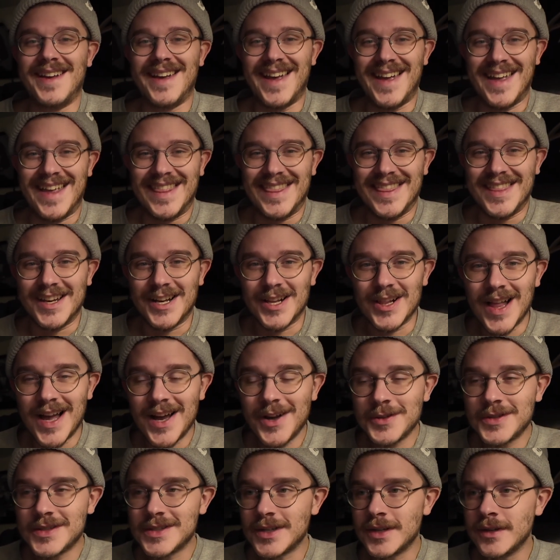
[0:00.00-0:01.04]
and the
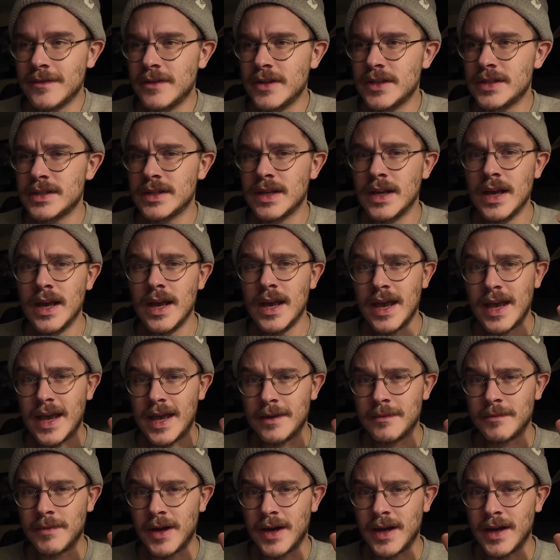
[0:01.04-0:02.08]
cloud service.
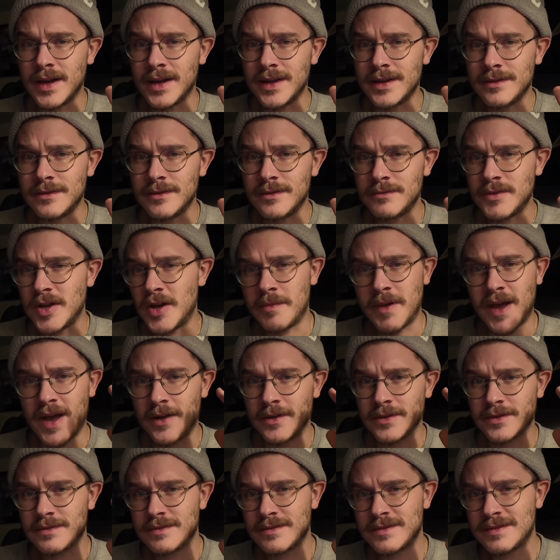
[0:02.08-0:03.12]
And by
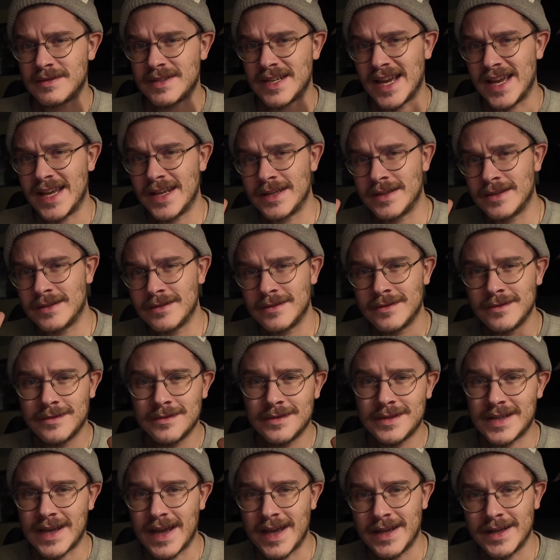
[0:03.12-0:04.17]
about
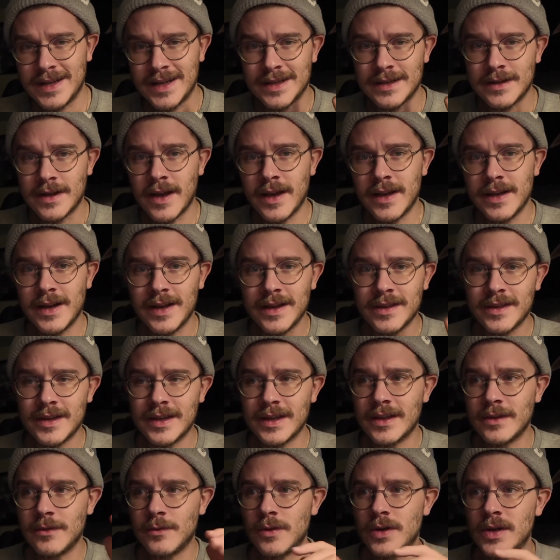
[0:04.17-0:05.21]
10 at night, I
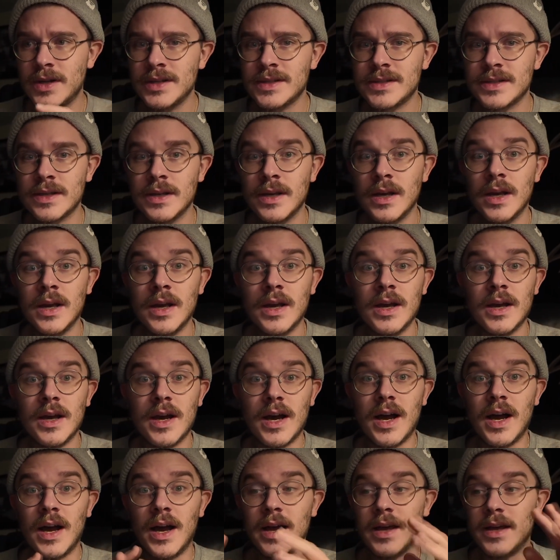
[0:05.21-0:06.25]
think it was,
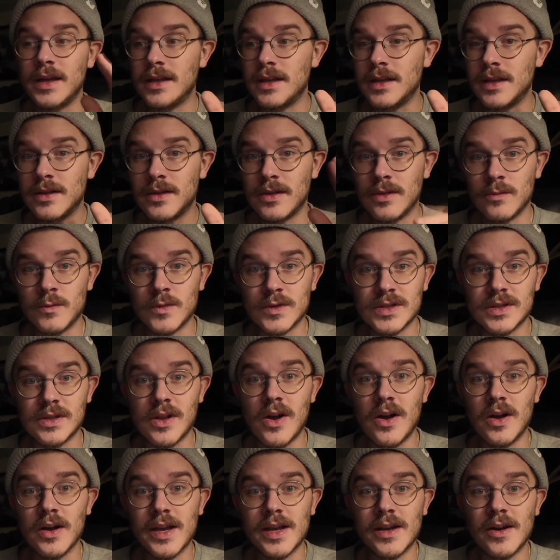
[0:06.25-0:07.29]
I was
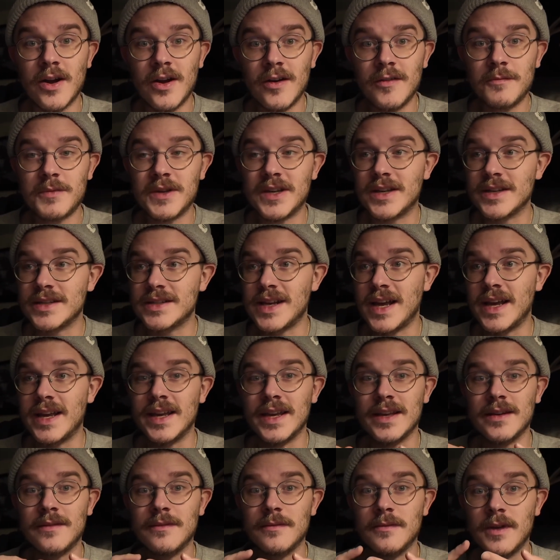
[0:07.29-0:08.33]
logging off because I
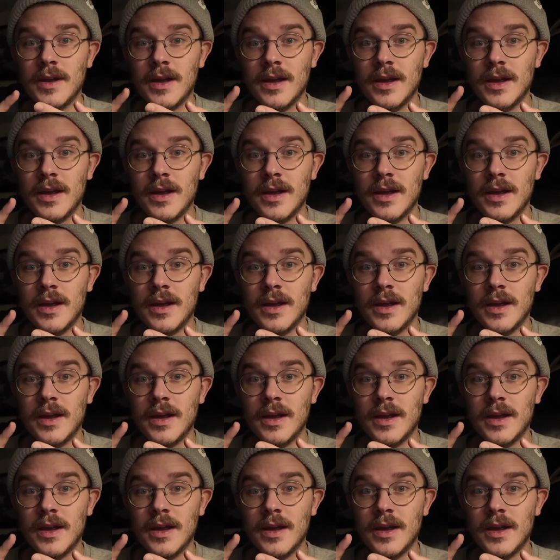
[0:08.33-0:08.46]
had